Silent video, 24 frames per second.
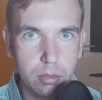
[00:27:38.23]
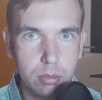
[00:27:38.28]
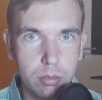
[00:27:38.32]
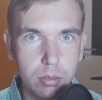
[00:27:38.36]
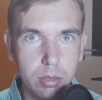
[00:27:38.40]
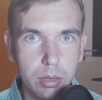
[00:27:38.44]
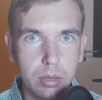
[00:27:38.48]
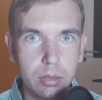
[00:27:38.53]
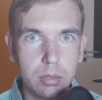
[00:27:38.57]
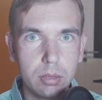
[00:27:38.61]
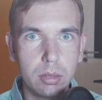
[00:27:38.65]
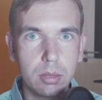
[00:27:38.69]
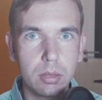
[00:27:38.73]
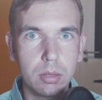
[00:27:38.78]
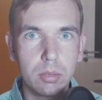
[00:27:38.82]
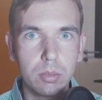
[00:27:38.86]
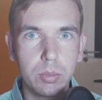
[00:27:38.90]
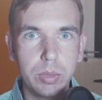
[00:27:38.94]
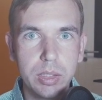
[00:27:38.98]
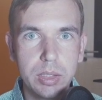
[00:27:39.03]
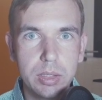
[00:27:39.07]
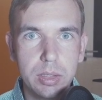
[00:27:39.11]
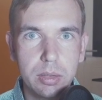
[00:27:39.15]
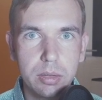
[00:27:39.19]
in
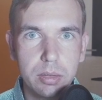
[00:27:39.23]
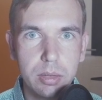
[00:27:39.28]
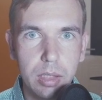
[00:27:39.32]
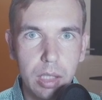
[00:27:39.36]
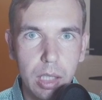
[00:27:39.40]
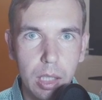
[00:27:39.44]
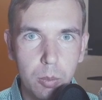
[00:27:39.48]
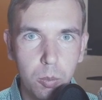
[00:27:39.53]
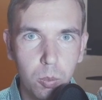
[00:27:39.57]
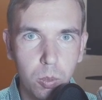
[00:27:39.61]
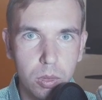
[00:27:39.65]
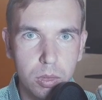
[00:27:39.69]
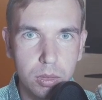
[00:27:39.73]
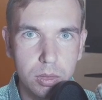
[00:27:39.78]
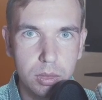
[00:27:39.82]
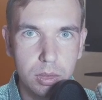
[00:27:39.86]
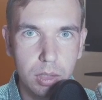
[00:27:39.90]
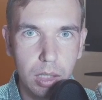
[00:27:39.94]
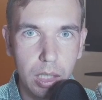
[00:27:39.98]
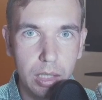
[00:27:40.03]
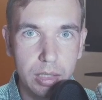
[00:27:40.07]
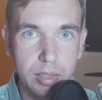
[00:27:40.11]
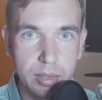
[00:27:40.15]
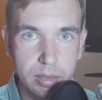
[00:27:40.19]
recent time was
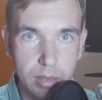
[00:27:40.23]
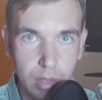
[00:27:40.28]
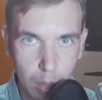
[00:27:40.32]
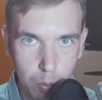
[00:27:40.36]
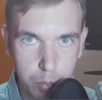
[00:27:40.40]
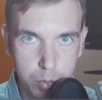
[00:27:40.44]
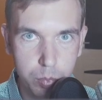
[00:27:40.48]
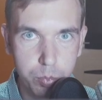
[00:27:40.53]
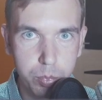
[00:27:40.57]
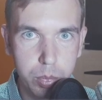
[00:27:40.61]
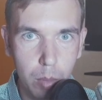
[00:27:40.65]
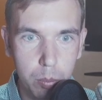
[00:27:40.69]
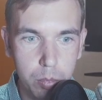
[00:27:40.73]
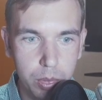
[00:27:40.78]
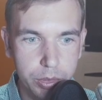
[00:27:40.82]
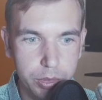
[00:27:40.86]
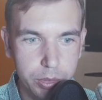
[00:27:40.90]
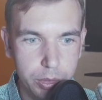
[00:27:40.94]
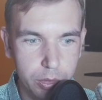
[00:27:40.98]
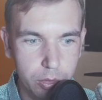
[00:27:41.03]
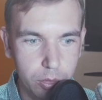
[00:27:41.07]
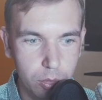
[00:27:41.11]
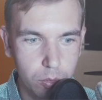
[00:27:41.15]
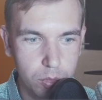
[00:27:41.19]
I stopped
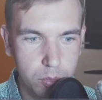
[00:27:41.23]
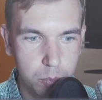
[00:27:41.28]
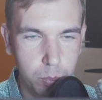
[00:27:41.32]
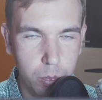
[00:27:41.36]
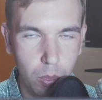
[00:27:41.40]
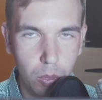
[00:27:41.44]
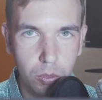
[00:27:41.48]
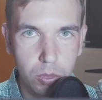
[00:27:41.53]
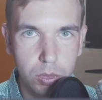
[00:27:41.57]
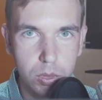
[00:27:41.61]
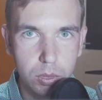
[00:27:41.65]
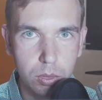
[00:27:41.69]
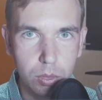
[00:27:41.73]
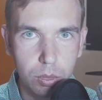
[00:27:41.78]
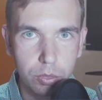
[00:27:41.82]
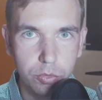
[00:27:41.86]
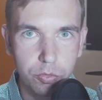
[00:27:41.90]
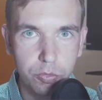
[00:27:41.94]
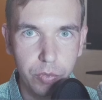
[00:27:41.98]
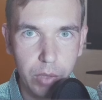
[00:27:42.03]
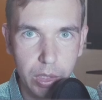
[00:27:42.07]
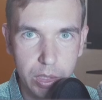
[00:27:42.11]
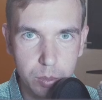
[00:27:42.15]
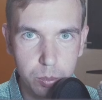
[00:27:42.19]
publishing those posts on
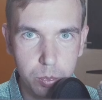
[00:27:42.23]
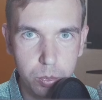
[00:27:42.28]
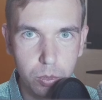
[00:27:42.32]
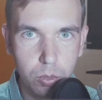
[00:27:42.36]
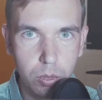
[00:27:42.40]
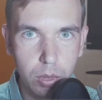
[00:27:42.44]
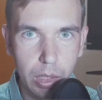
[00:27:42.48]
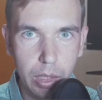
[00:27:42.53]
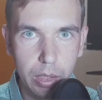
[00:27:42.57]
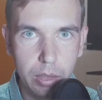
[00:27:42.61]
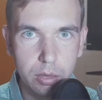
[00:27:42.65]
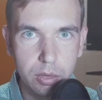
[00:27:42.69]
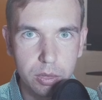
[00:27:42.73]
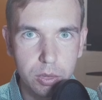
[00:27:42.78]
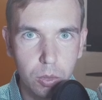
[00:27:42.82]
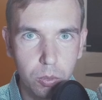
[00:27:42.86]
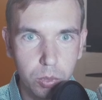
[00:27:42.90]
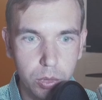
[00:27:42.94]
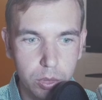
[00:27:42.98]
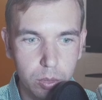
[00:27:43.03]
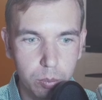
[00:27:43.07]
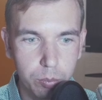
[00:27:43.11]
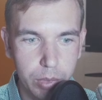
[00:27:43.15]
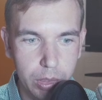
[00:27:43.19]
Facebook and
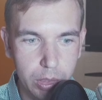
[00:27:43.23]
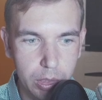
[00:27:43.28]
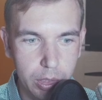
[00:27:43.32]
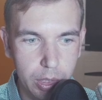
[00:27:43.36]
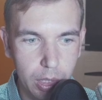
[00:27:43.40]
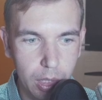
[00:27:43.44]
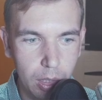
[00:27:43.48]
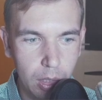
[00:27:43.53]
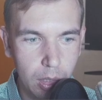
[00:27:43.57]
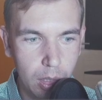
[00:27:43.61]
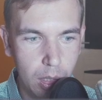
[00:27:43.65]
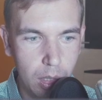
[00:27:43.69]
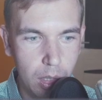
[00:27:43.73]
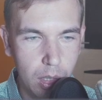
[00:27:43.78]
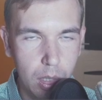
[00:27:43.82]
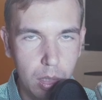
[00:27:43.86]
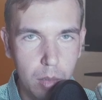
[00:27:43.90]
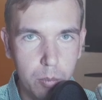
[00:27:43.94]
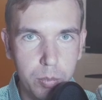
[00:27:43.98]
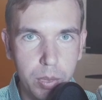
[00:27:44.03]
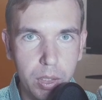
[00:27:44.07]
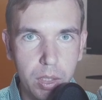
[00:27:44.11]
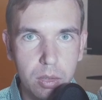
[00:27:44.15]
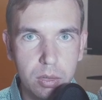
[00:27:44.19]
social media,
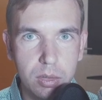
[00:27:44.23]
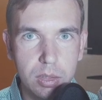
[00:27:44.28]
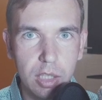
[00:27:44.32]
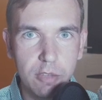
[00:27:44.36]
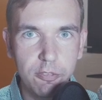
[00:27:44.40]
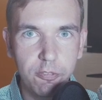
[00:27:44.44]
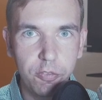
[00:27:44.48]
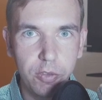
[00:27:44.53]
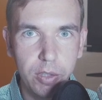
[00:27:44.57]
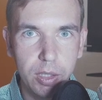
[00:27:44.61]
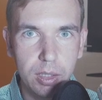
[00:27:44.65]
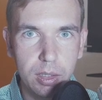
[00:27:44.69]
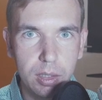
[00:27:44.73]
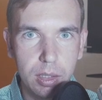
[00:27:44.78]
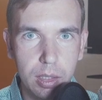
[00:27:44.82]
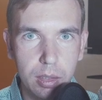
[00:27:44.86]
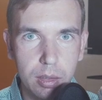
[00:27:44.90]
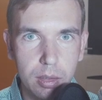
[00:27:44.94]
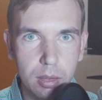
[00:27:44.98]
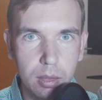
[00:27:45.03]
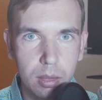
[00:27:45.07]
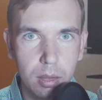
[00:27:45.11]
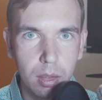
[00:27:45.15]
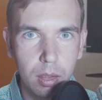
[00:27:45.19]
because I think that
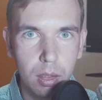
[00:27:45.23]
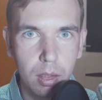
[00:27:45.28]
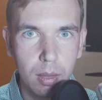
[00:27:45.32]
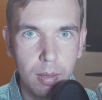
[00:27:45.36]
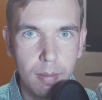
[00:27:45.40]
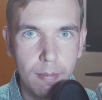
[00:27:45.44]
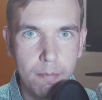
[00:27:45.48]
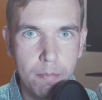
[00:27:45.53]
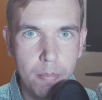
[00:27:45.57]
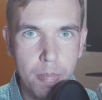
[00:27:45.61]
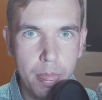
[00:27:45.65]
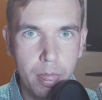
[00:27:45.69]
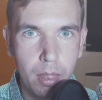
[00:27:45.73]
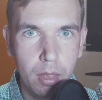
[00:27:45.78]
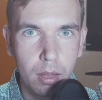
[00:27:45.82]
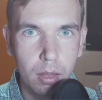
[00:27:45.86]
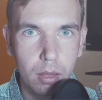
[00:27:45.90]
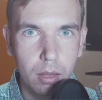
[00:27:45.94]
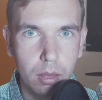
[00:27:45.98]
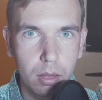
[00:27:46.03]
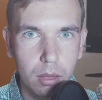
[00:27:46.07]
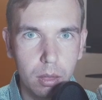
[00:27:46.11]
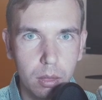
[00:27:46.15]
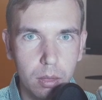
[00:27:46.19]

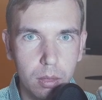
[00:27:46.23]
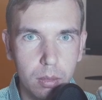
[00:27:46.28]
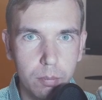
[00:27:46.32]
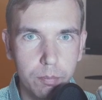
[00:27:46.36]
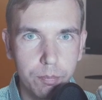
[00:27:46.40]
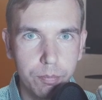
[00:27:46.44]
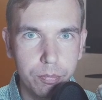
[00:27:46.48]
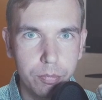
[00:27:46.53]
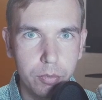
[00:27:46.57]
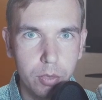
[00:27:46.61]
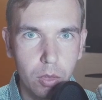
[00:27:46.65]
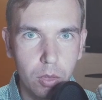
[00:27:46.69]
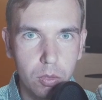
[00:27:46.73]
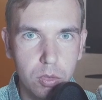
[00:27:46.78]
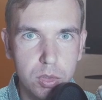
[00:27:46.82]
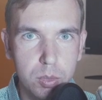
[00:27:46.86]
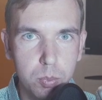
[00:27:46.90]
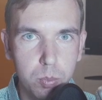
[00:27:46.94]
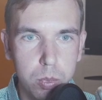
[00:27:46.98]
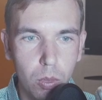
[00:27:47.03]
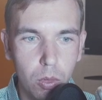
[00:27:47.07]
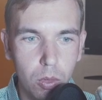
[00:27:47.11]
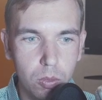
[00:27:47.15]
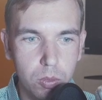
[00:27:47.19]
those
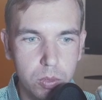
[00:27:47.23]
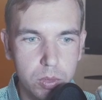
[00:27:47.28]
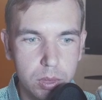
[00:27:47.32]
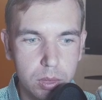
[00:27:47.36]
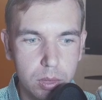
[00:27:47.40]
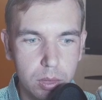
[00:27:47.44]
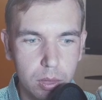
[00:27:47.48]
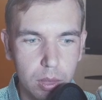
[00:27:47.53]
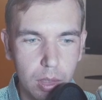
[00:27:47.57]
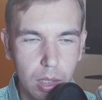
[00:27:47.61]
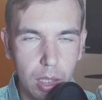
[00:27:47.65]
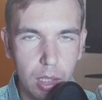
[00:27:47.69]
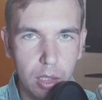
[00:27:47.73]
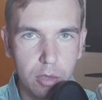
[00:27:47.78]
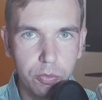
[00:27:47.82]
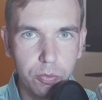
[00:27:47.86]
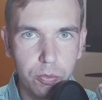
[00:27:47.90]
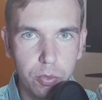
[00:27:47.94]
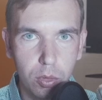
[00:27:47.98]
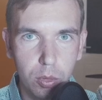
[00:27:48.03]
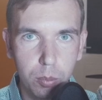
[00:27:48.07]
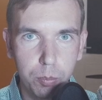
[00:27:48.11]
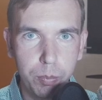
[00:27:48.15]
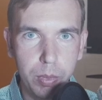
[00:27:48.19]
posts are
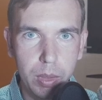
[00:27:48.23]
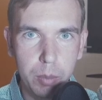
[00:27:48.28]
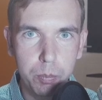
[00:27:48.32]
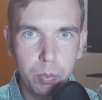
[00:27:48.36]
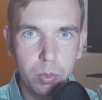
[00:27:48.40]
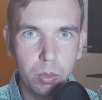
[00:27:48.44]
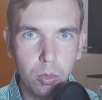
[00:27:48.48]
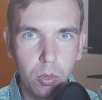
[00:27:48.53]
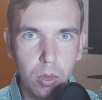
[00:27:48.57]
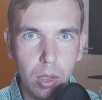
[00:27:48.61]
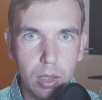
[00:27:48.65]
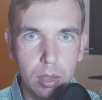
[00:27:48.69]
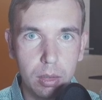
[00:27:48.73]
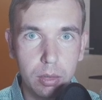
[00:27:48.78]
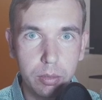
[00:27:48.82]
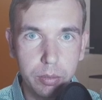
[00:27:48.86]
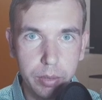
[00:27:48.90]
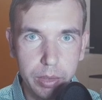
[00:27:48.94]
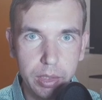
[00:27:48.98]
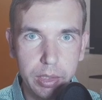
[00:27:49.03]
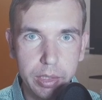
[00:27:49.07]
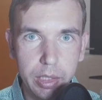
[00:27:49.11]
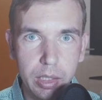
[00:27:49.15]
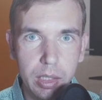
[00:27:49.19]
for people who are
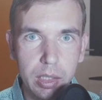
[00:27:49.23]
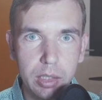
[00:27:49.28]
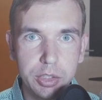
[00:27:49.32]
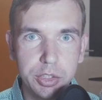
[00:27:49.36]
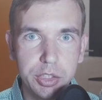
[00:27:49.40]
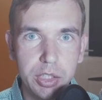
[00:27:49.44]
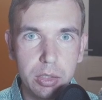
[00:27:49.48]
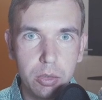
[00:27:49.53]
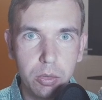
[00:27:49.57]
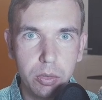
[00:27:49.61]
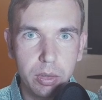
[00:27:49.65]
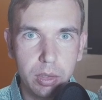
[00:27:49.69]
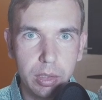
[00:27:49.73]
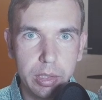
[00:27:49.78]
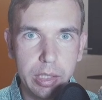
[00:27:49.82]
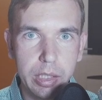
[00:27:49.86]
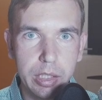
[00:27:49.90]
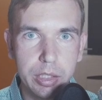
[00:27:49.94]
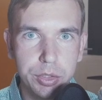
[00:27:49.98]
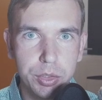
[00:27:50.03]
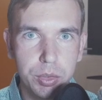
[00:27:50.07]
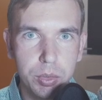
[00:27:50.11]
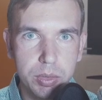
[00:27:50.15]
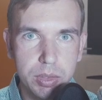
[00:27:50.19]
really genuinely
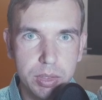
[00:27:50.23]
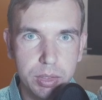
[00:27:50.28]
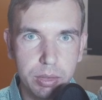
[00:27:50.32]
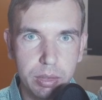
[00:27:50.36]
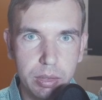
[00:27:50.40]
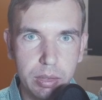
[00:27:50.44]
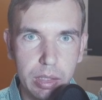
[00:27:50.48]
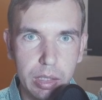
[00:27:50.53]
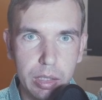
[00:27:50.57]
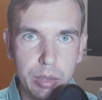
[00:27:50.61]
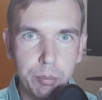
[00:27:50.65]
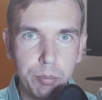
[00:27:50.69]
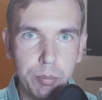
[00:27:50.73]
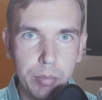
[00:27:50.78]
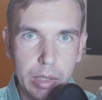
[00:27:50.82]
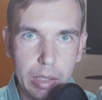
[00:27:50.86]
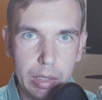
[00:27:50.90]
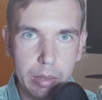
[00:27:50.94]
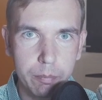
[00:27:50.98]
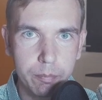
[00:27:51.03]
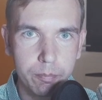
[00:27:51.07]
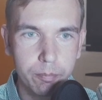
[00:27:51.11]
interested in me.